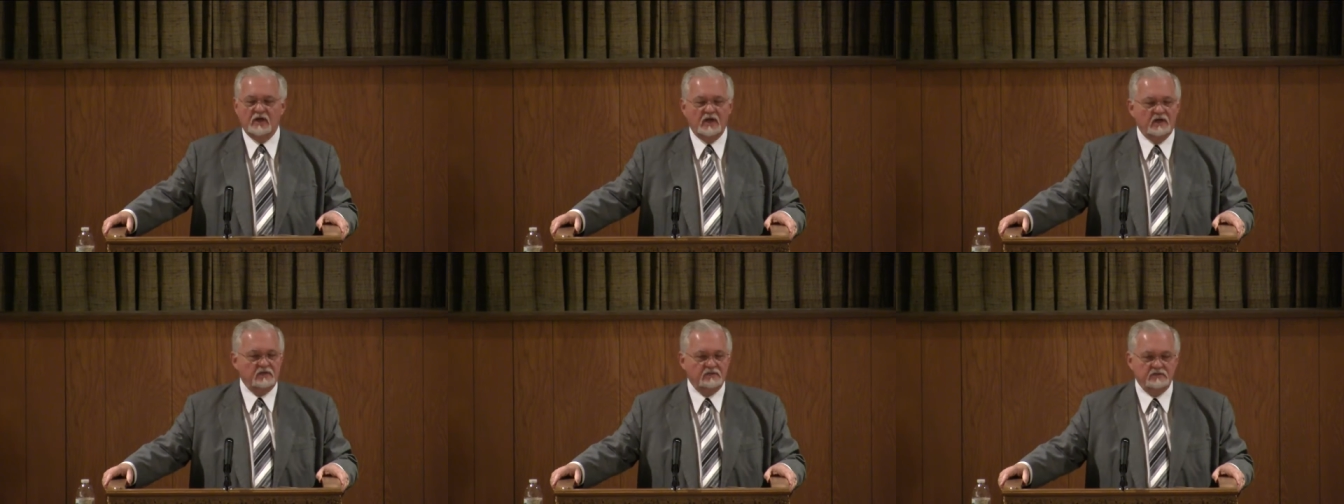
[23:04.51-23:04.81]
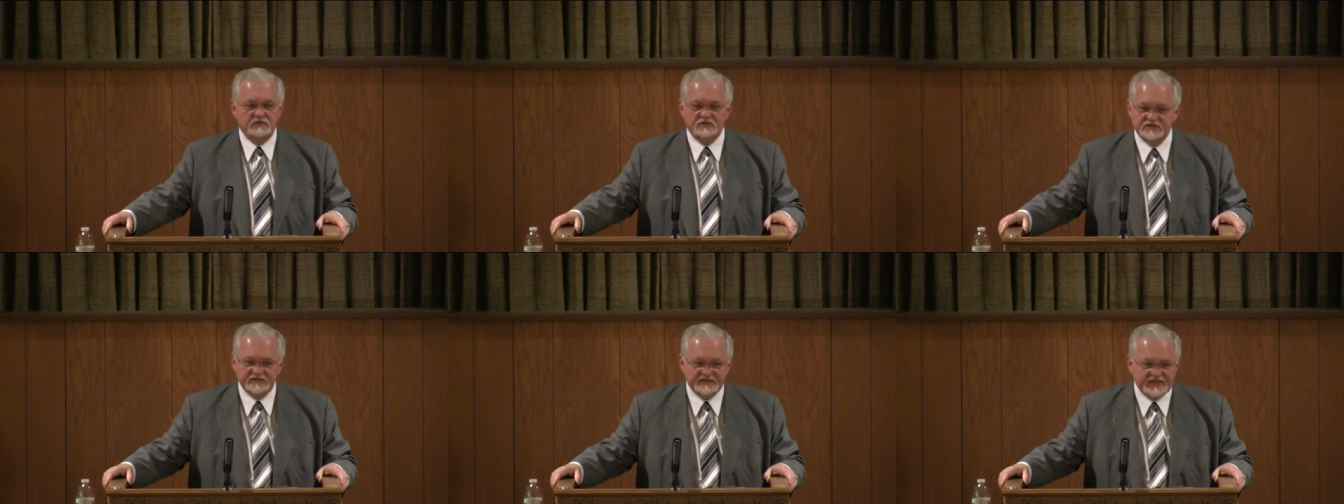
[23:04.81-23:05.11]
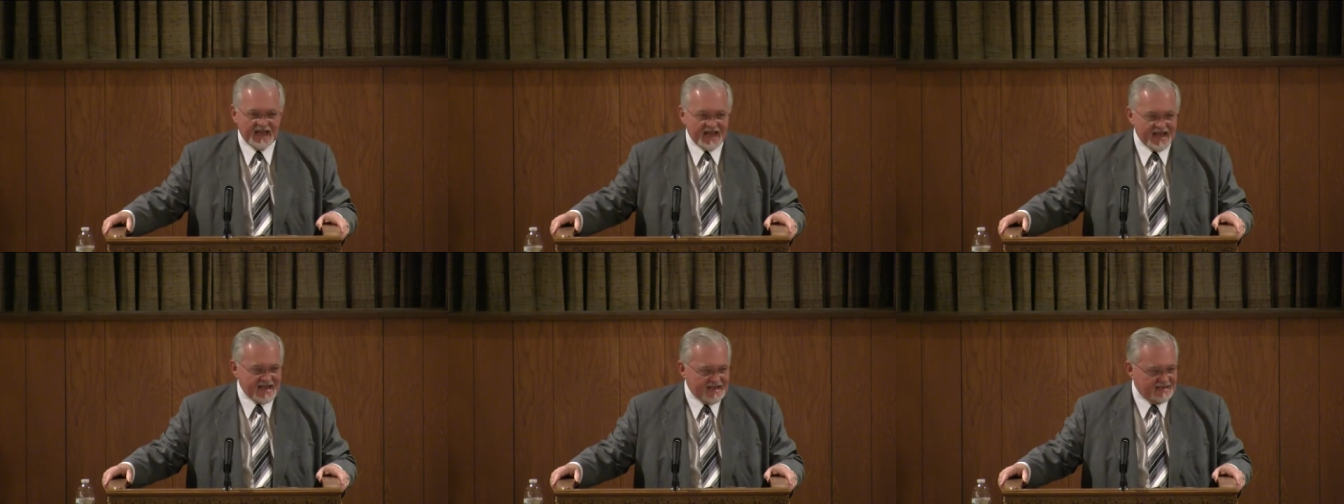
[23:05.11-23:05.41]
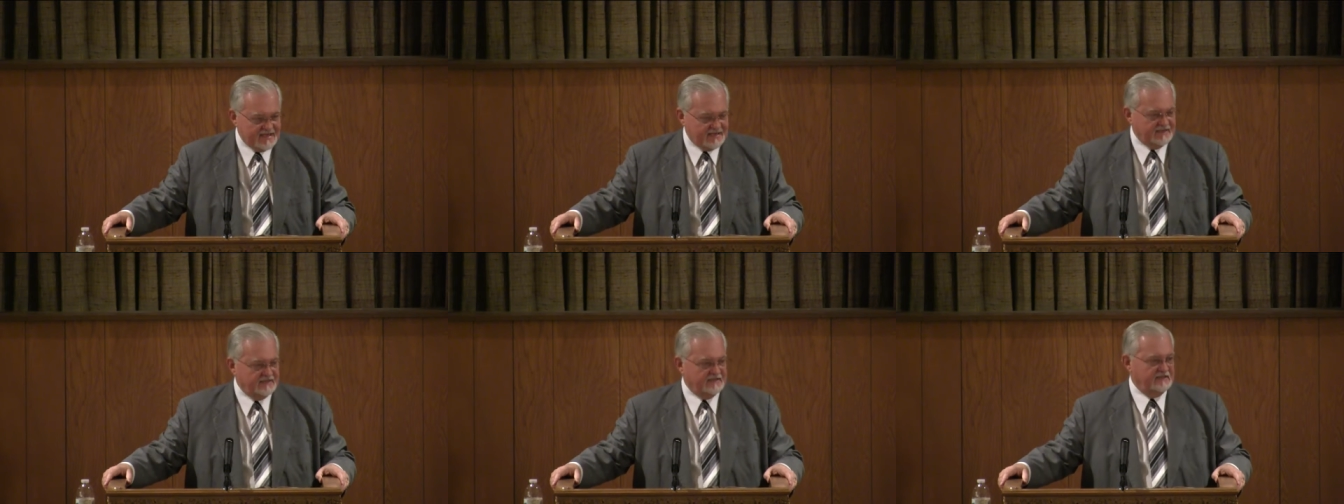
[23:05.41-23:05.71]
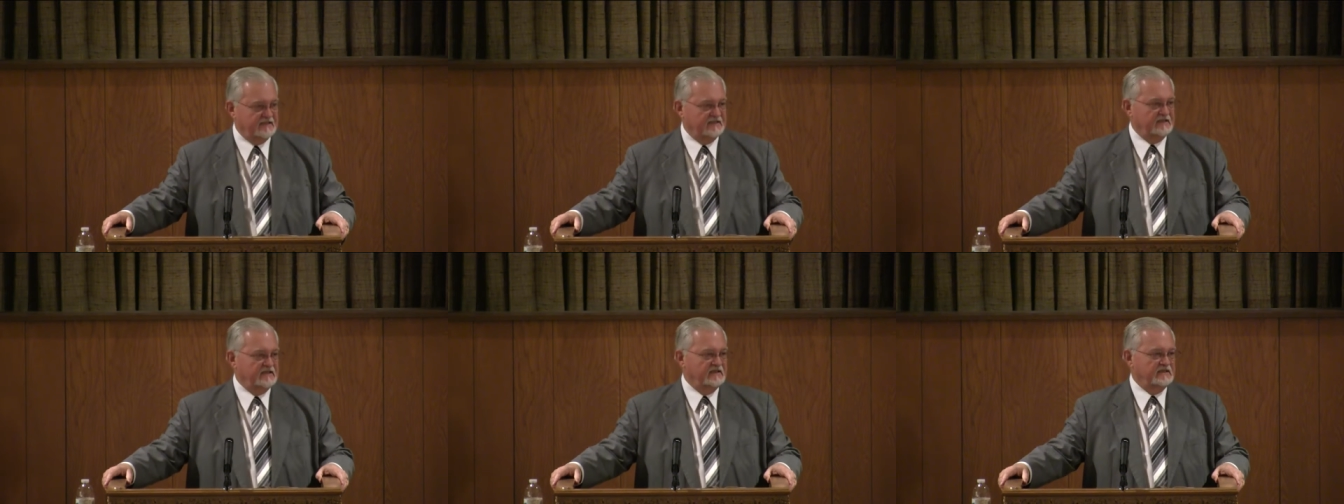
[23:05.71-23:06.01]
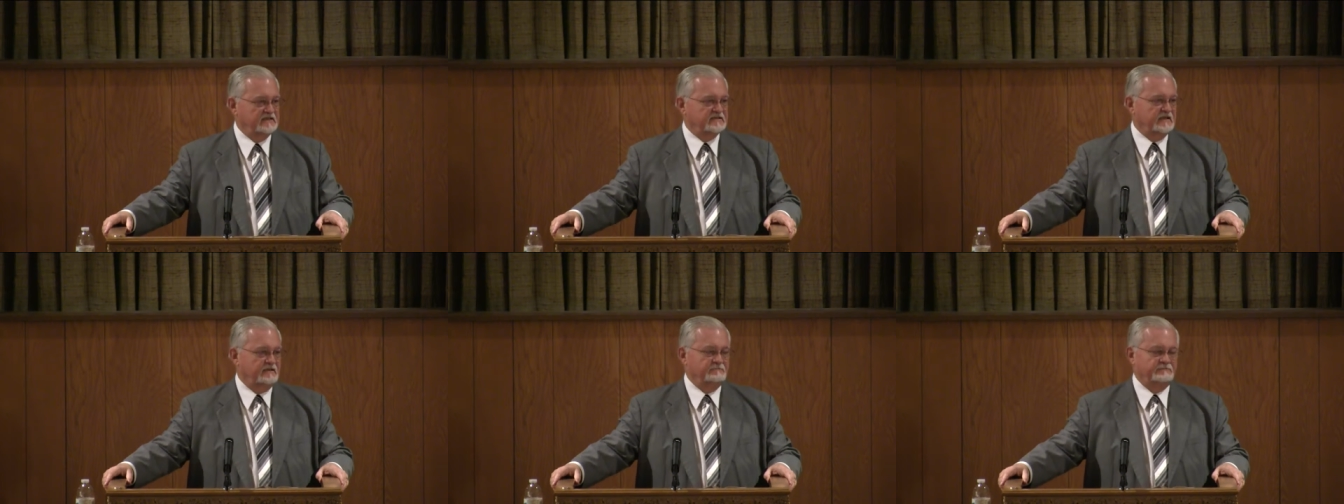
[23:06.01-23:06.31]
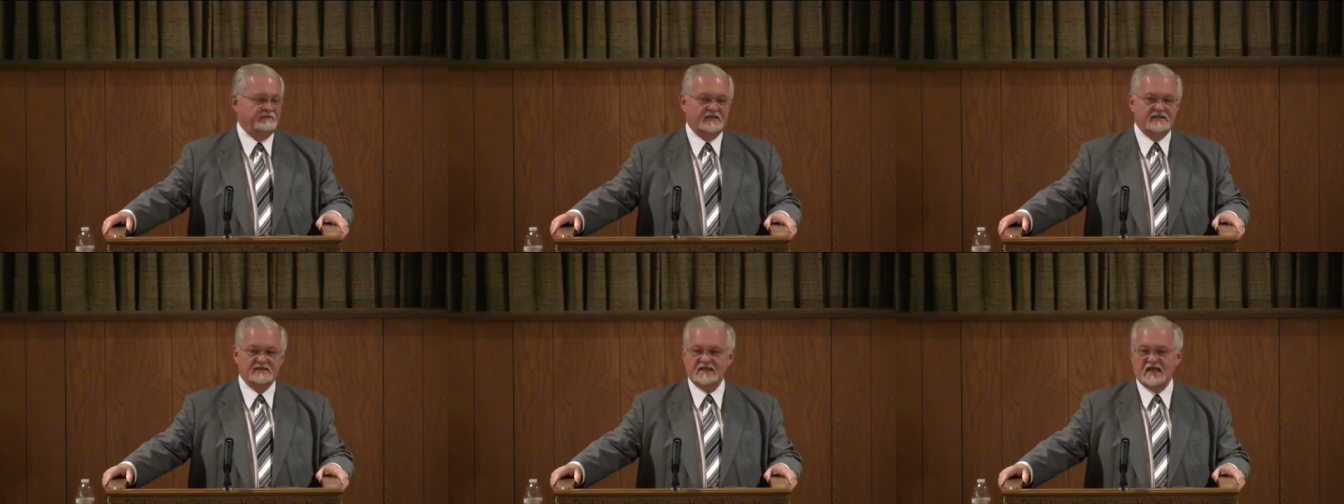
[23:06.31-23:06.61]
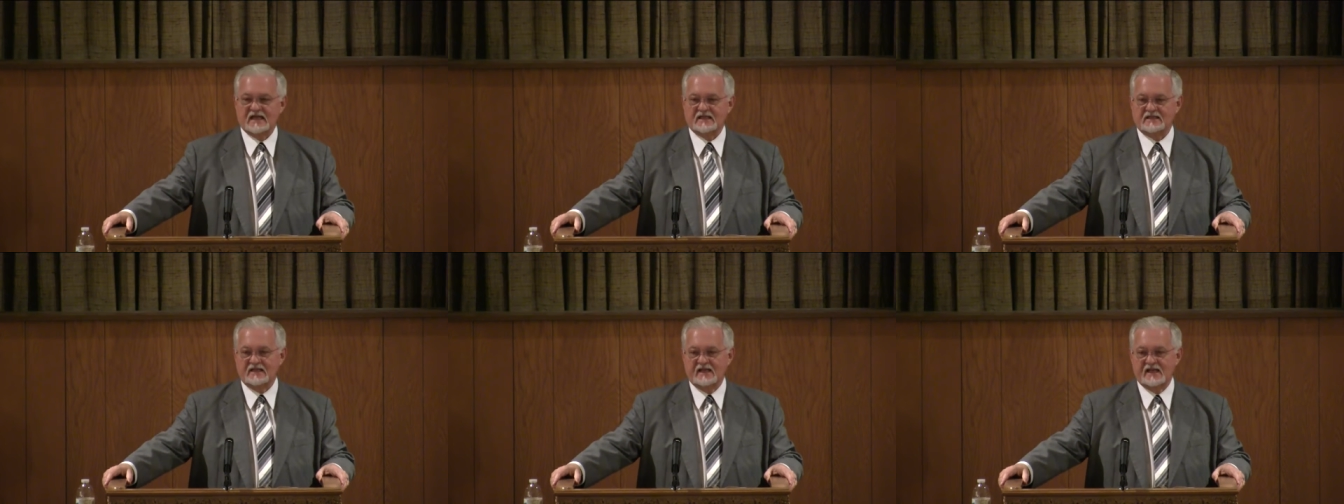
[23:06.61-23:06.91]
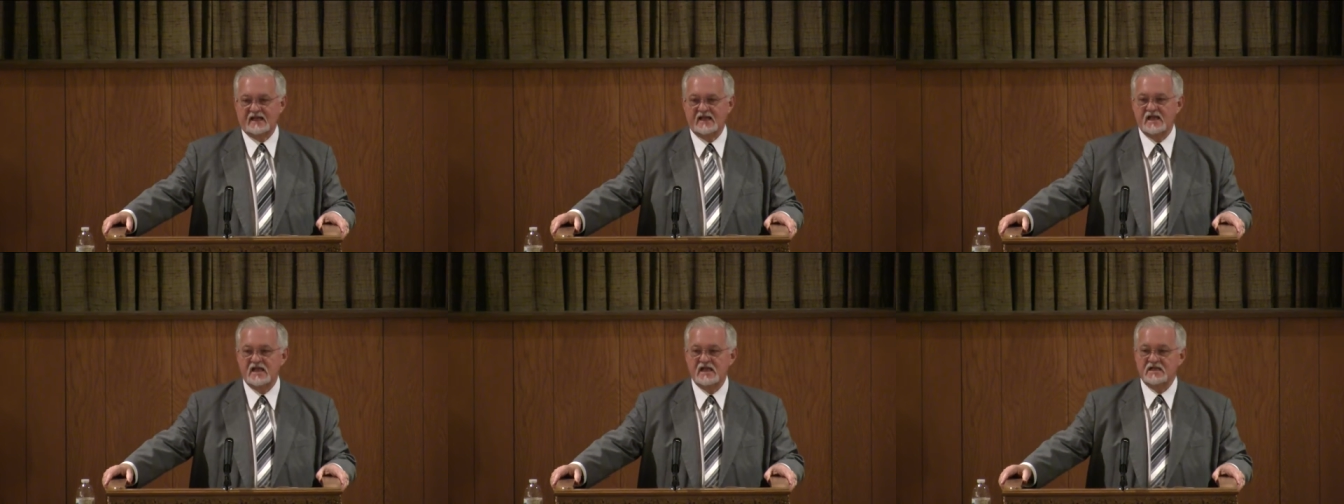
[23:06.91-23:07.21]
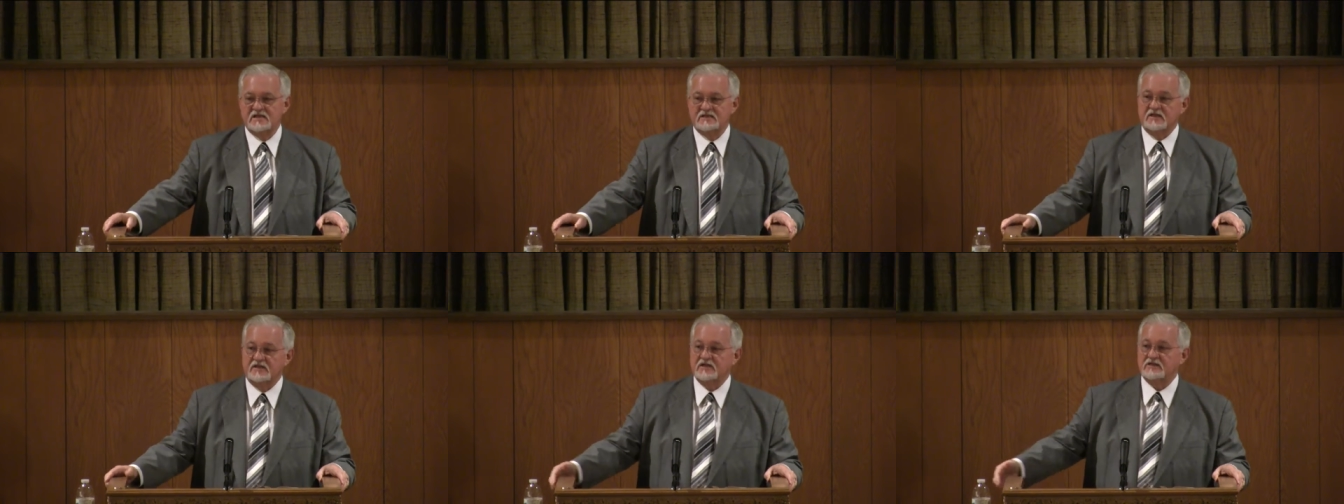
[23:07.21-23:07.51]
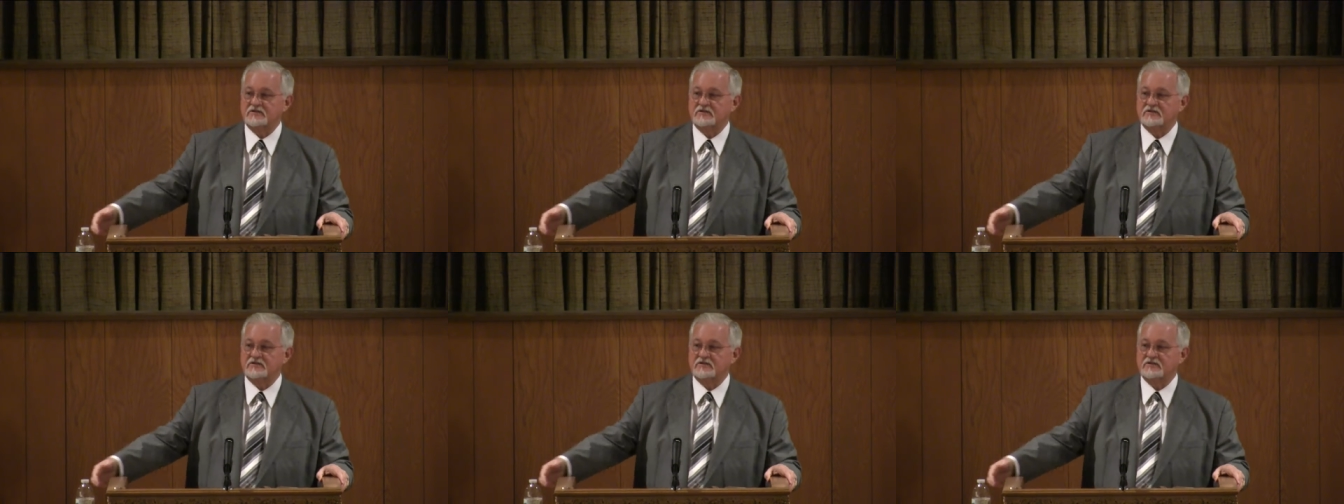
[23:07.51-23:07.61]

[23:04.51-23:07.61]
understand some things like that. So this